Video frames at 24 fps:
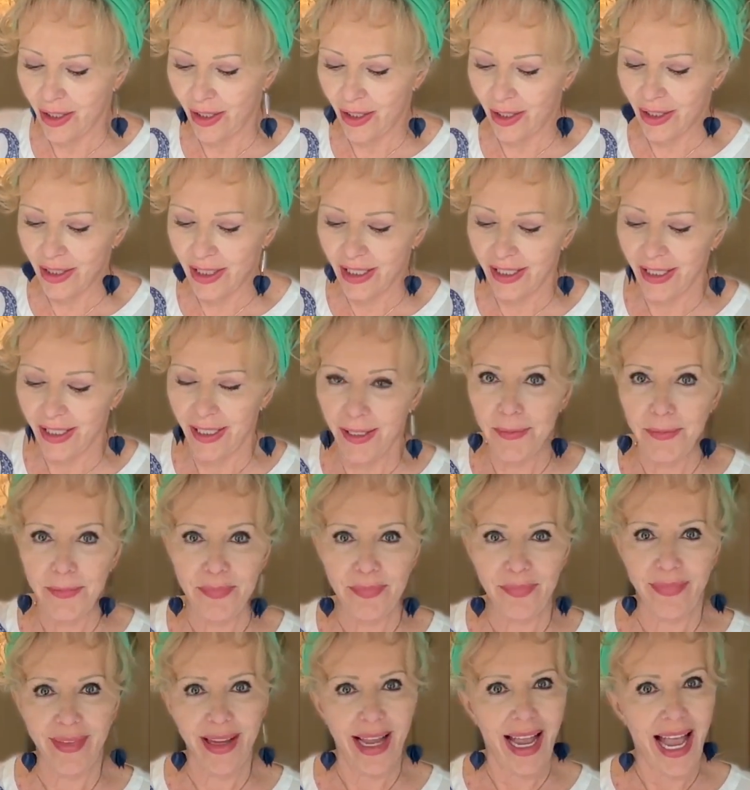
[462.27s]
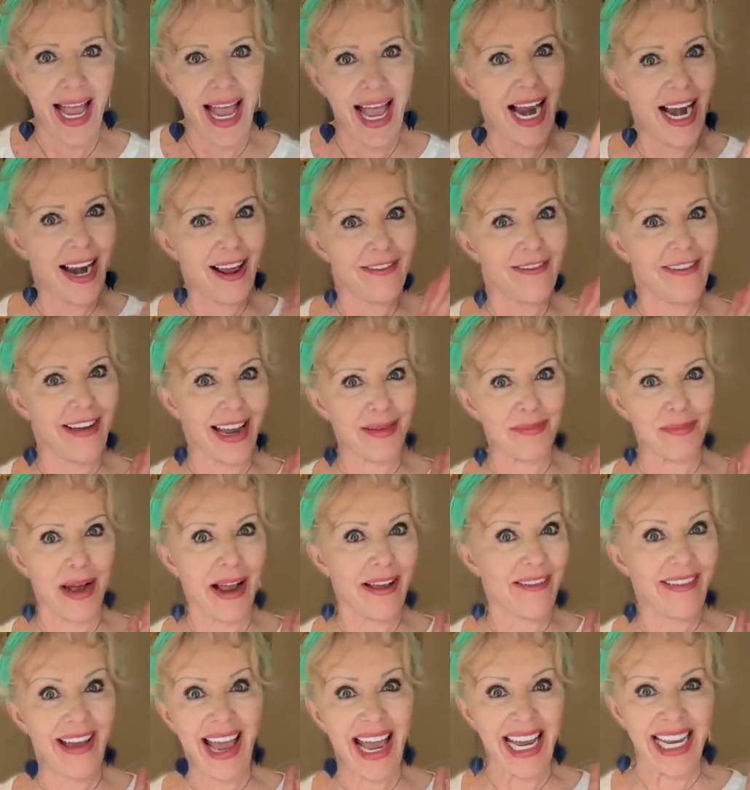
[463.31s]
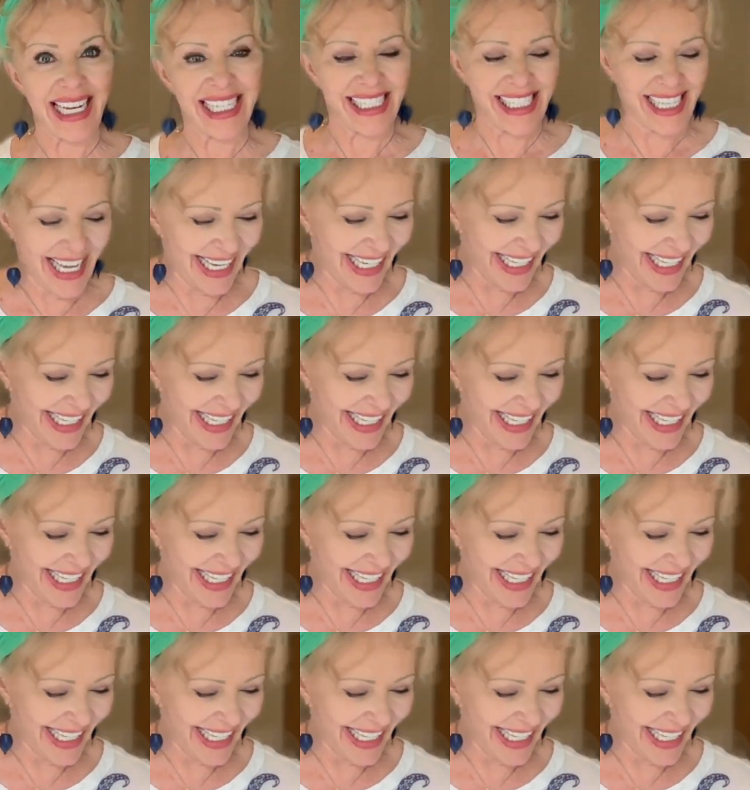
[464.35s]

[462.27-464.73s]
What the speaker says: could elevate my face,